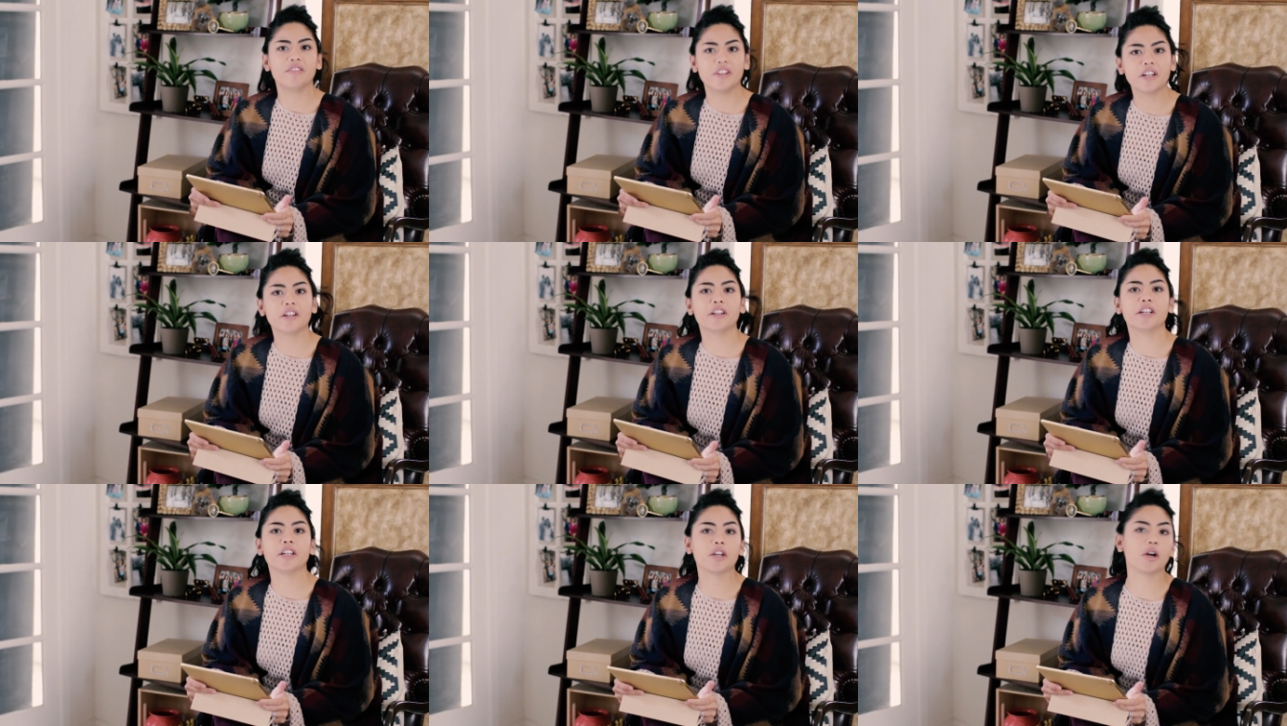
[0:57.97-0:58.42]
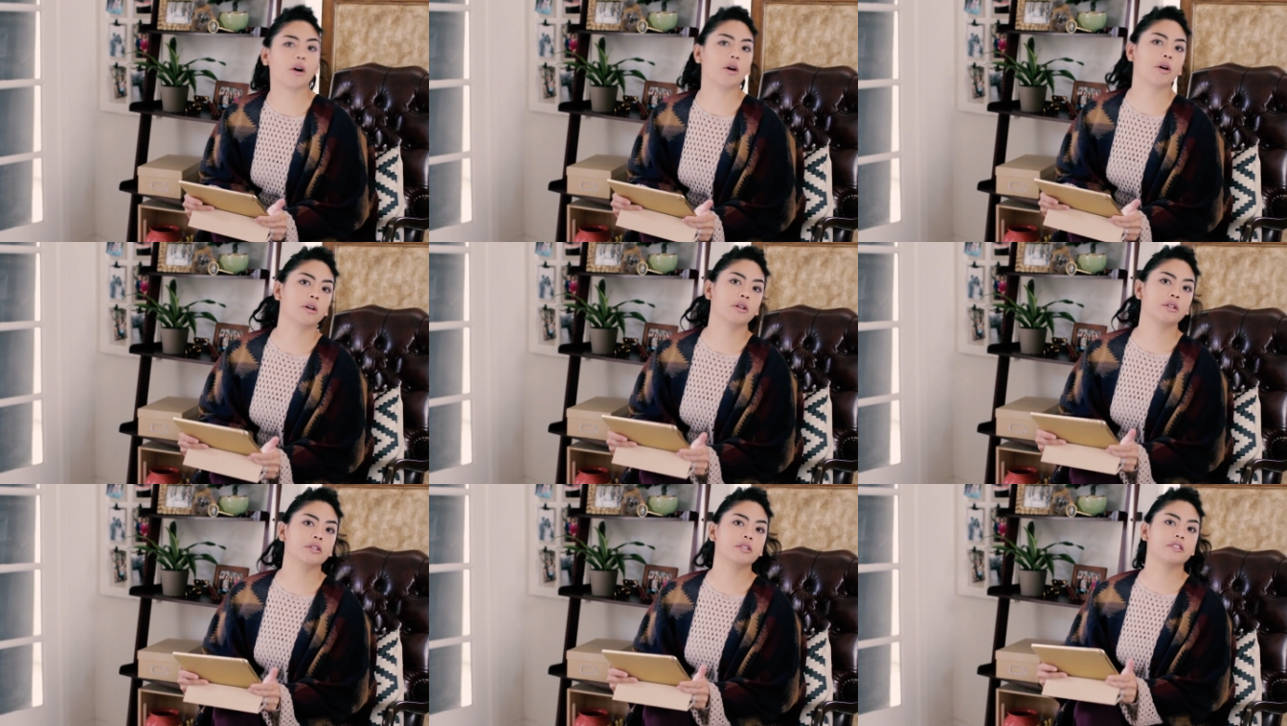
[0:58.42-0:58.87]
very
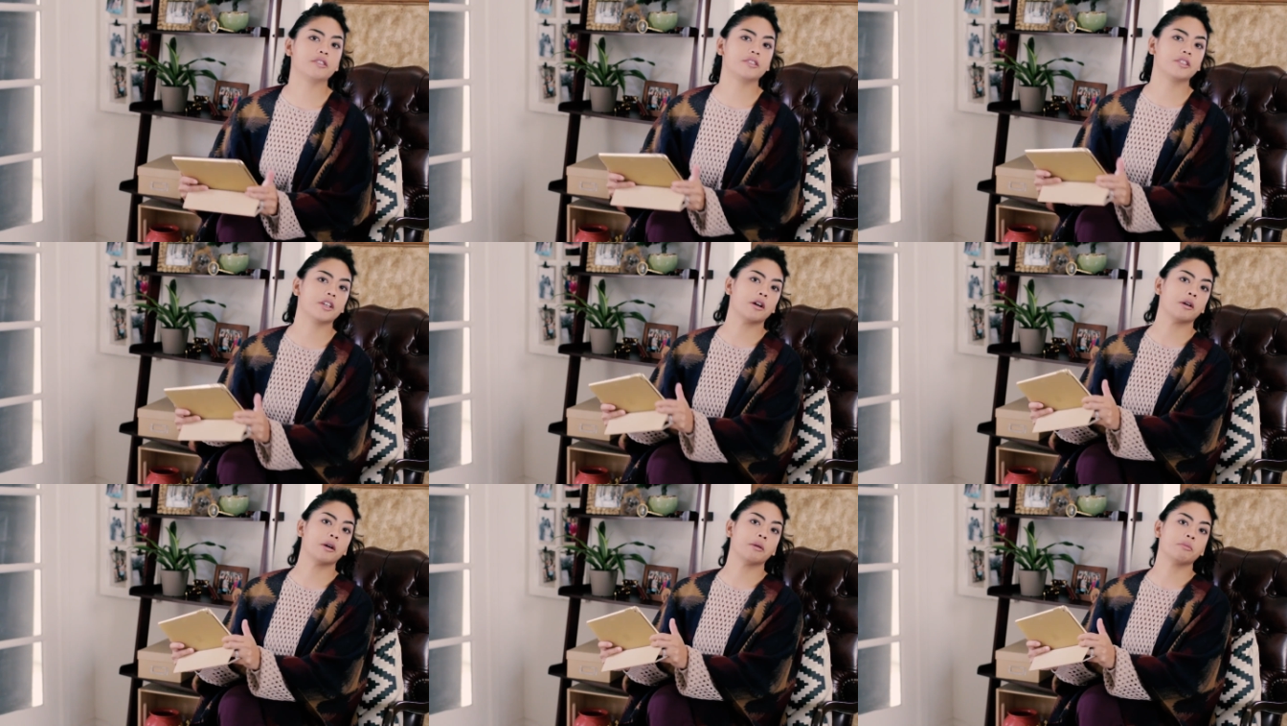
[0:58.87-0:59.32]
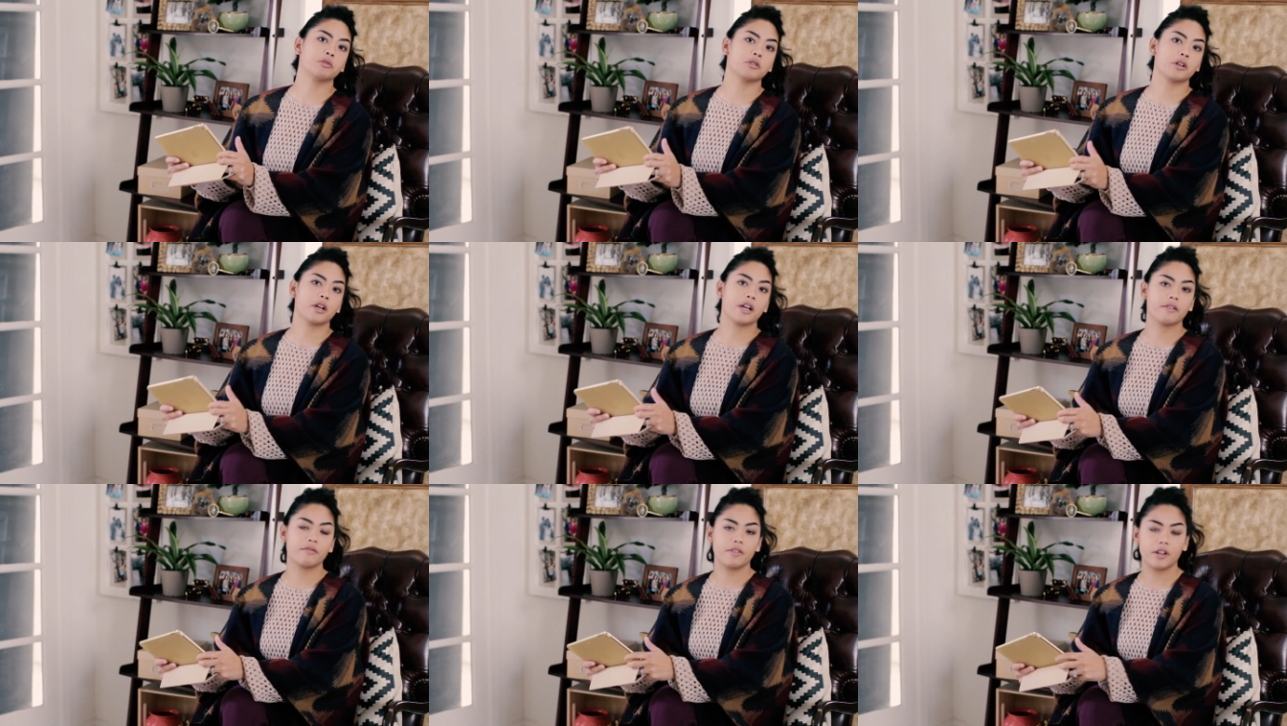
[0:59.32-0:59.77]
cold, so I'm
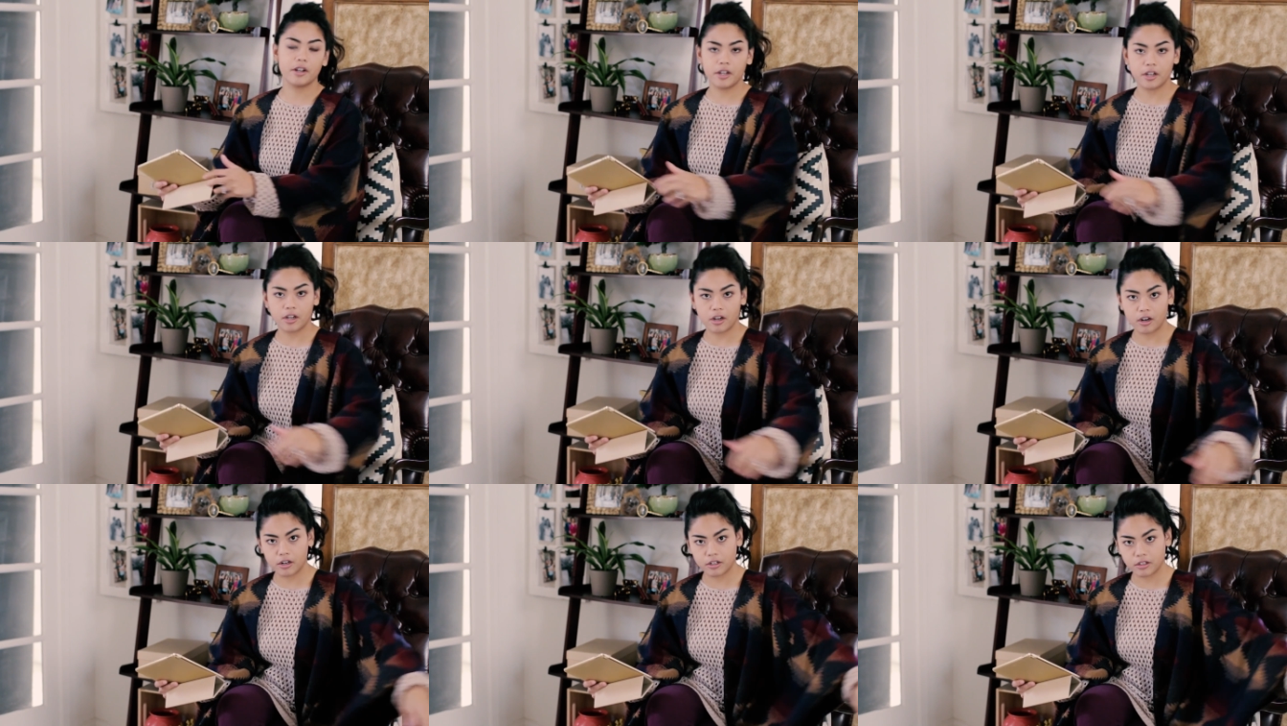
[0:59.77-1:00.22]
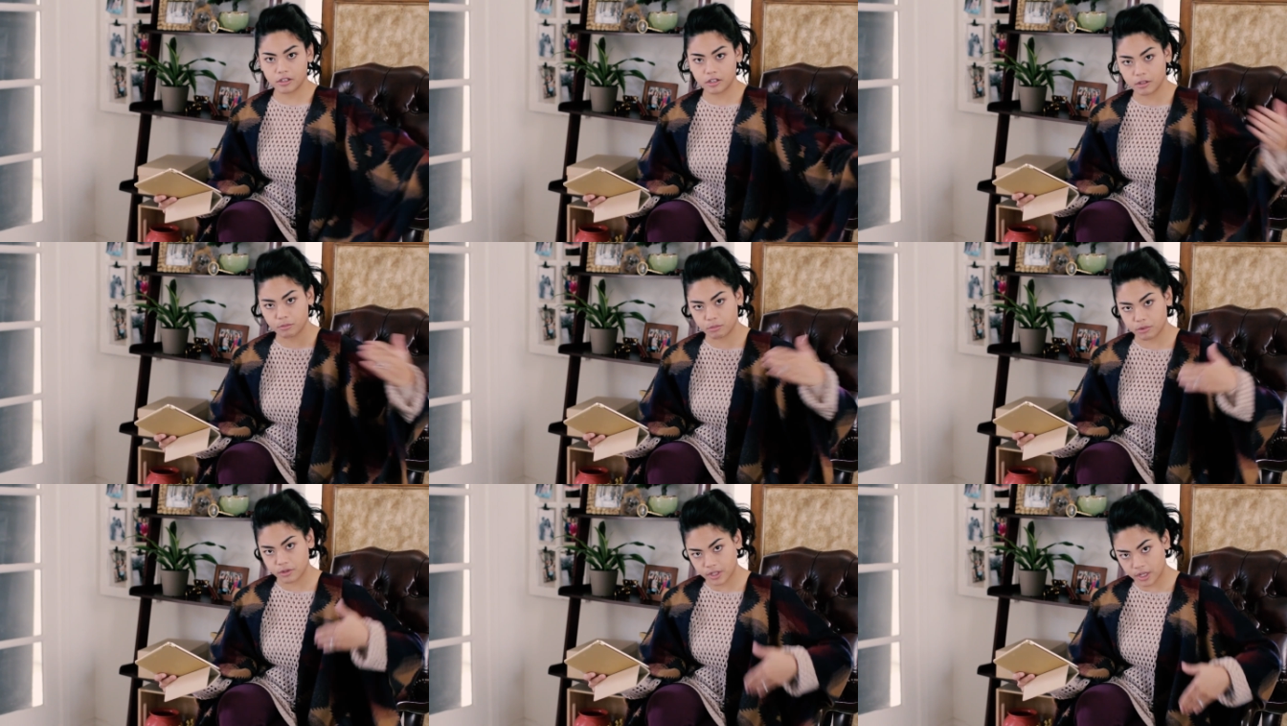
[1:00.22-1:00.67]
trying very hard to
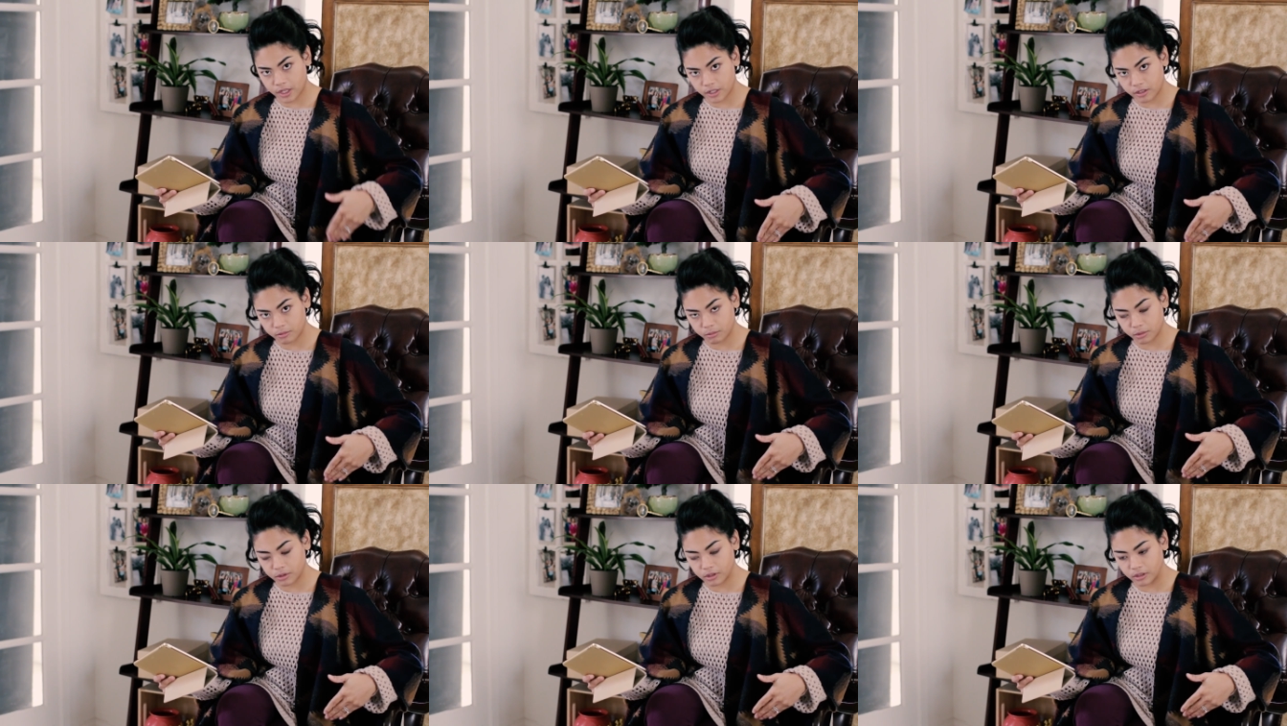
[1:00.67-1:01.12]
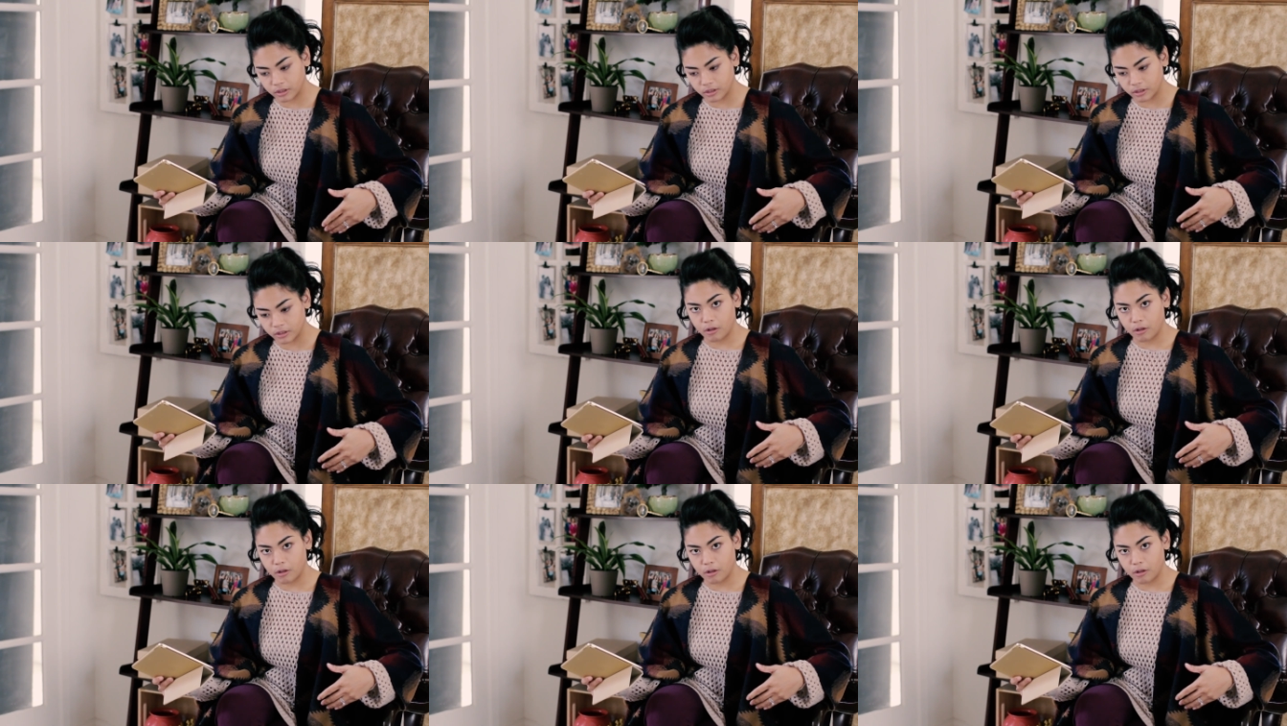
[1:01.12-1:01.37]
look presentable,